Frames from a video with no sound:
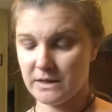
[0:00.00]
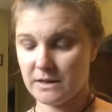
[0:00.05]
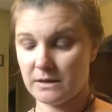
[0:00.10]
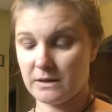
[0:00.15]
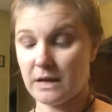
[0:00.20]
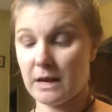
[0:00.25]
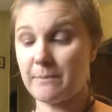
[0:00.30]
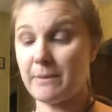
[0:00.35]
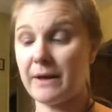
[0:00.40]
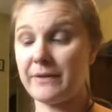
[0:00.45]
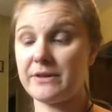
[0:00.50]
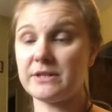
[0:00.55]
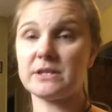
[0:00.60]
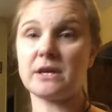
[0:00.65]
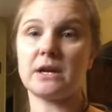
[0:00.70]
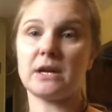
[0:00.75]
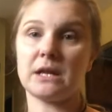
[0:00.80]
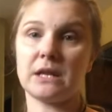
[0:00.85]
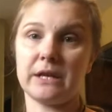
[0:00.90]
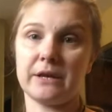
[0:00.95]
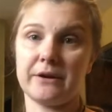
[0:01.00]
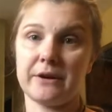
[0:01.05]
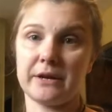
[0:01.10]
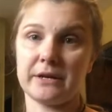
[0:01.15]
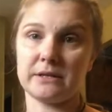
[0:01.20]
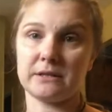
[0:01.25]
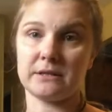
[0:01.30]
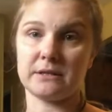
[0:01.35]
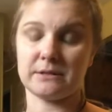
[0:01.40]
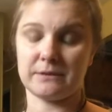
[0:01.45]
I bought this on a
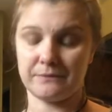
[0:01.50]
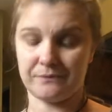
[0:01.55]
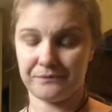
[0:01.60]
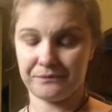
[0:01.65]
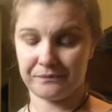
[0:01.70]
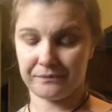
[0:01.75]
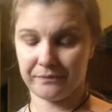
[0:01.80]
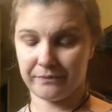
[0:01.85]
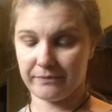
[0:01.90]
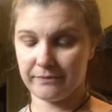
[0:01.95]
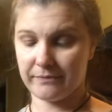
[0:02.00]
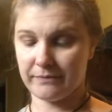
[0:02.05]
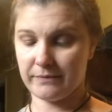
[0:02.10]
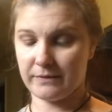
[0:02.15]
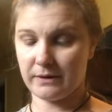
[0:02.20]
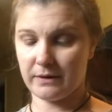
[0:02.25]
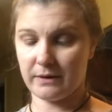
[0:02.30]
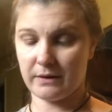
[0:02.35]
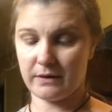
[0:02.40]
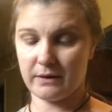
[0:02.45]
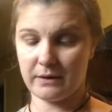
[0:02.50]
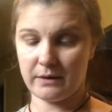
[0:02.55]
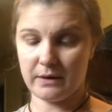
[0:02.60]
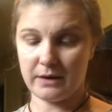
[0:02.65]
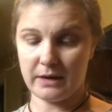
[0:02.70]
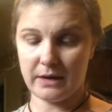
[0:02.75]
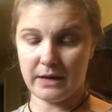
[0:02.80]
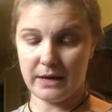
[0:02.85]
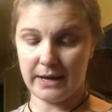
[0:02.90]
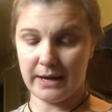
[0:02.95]
clearance,
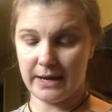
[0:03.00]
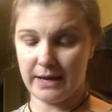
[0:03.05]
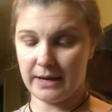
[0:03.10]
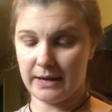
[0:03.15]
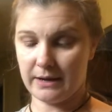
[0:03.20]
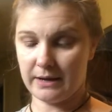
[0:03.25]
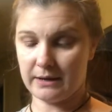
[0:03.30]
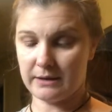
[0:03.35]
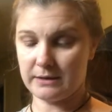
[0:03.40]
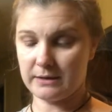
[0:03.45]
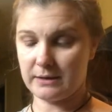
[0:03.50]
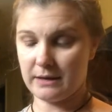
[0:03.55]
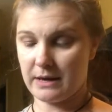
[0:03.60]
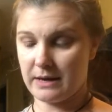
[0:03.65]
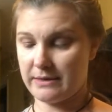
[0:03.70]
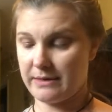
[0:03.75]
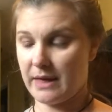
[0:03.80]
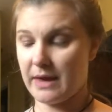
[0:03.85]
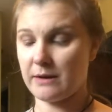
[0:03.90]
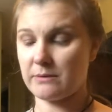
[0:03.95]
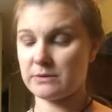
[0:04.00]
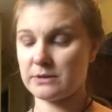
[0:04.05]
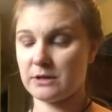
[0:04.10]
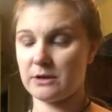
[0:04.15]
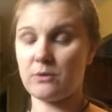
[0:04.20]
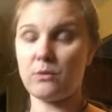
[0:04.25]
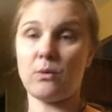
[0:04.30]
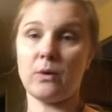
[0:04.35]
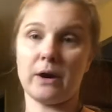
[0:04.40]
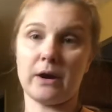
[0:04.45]
and I thought it was gonna
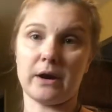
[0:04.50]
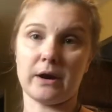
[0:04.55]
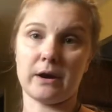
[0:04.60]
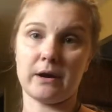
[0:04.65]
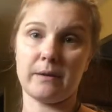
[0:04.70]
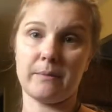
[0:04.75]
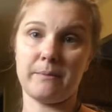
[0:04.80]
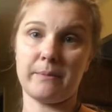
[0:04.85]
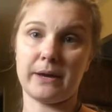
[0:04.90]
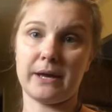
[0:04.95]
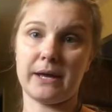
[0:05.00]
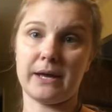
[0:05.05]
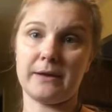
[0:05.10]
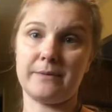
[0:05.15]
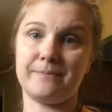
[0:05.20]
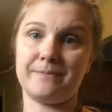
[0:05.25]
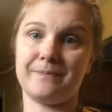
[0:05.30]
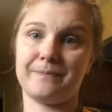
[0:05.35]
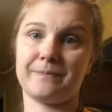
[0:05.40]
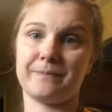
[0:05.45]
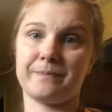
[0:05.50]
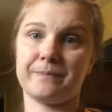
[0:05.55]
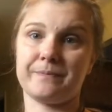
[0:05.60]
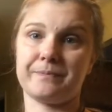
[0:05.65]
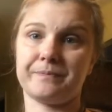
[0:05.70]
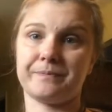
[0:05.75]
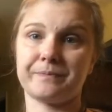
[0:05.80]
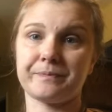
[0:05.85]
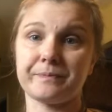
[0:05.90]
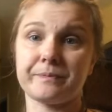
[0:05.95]
work, but
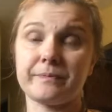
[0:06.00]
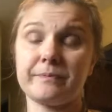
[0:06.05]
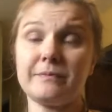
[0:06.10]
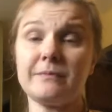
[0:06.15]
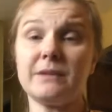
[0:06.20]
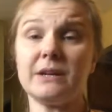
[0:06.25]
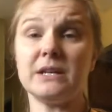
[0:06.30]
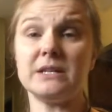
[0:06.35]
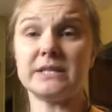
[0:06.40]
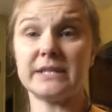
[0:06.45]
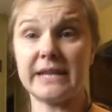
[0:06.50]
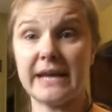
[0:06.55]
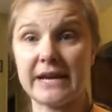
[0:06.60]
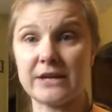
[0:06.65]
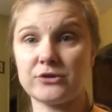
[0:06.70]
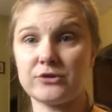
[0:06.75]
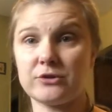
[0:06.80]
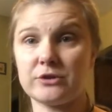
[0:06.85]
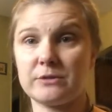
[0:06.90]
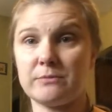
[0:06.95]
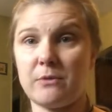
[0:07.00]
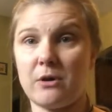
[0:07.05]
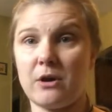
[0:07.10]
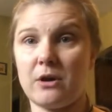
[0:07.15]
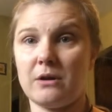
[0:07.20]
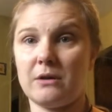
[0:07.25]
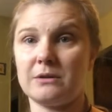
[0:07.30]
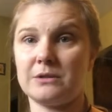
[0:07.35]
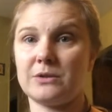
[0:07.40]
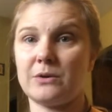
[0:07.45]
it's an extra
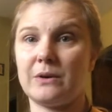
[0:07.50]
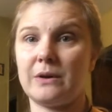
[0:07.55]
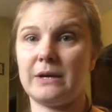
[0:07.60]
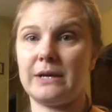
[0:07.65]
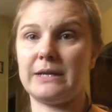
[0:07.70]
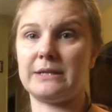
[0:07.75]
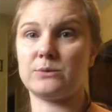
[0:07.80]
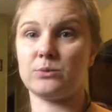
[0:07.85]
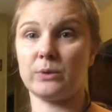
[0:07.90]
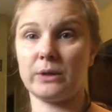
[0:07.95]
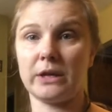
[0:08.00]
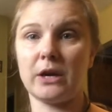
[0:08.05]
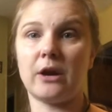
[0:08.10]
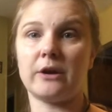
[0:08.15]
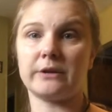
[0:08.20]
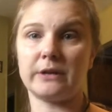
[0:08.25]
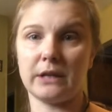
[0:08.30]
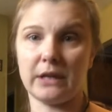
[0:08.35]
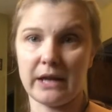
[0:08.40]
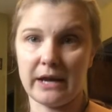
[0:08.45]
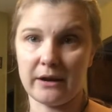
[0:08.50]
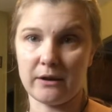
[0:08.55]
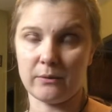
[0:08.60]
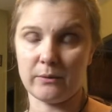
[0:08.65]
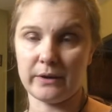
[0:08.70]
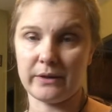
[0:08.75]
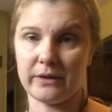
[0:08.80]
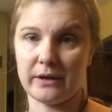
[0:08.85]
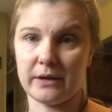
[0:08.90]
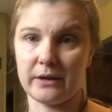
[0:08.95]
small, so it's really hard to layer
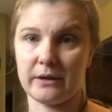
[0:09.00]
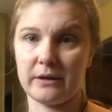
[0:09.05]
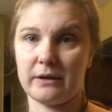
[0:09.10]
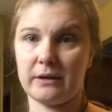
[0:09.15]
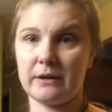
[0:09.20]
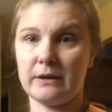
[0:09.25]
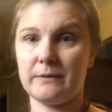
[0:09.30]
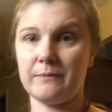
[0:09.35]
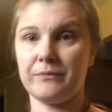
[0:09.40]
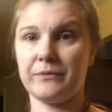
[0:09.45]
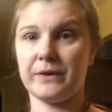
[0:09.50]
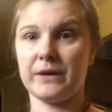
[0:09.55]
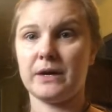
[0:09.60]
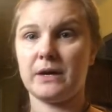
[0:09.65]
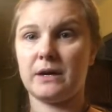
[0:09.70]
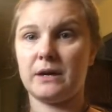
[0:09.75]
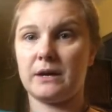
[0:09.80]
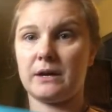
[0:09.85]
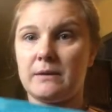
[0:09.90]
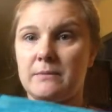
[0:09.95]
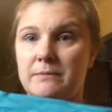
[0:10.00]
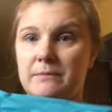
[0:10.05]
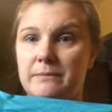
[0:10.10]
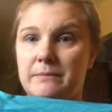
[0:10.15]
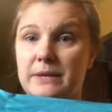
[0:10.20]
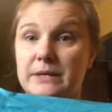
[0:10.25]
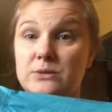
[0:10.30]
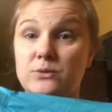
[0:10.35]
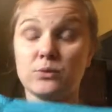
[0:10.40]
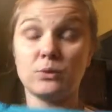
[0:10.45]
with it.
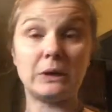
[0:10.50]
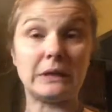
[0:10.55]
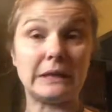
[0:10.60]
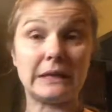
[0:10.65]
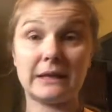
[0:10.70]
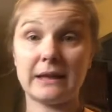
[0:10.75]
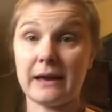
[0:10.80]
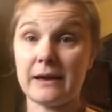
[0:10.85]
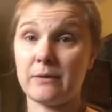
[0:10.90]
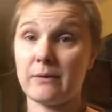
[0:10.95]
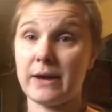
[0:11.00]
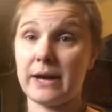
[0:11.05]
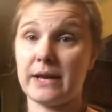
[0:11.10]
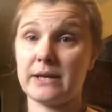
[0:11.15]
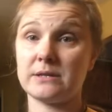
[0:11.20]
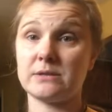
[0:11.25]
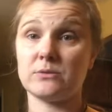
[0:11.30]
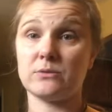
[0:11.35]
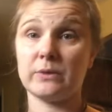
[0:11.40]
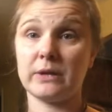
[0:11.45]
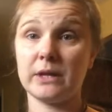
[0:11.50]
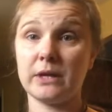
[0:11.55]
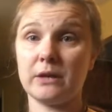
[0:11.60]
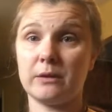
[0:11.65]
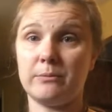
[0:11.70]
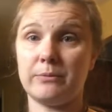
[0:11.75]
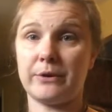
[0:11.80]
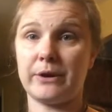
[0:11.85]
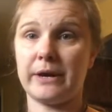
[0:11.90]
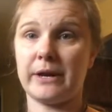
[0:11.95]
It's really lightweight. It's a really good
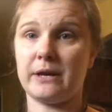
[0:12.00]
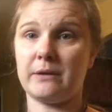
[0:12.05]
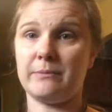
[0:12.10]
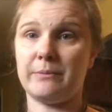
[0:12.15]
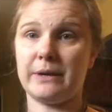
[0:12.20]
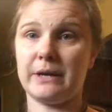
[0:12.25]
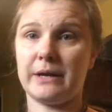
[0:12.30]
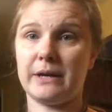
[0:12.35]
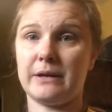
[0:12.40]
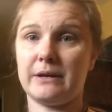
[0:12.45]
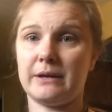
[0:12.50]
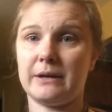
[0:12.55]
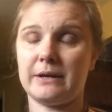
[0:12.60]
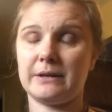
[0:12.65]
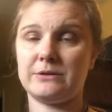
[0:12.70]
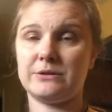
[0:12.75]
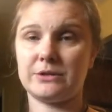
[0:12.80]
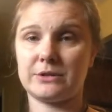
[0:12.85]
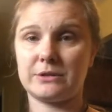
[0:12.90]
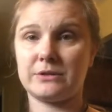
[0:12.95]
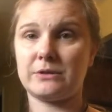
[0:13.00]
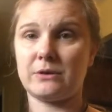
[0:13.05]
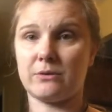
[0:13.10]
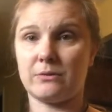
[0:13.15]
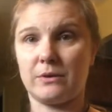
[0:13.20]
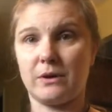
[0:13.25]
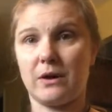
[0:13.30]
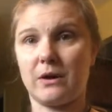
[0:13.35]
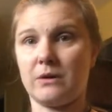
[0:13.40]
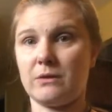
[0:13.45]
brand, but I just don't
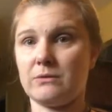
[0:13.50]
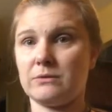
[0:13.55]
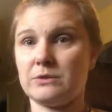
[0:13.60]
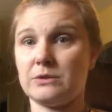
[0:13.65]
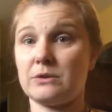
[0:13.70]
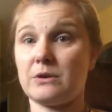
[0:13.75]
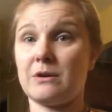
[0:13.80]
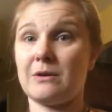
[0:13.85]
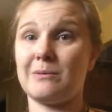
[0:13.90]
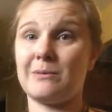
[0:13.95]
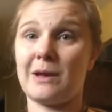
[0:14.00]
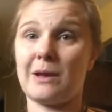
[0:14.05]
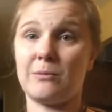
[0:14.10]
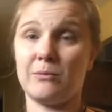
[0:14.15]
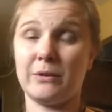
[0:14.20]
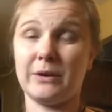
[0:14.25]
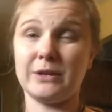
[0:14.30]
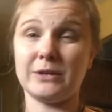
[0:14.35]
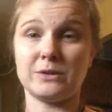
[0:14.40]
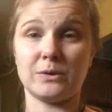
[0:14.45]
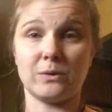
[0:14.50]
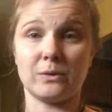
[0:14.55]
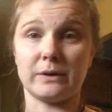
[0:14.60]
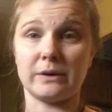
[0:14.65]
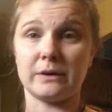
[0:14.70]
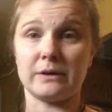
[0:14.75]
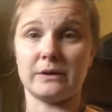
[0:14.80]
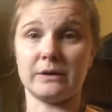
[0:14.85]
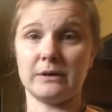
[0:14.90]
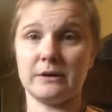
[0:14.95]
know. So I'm really torn.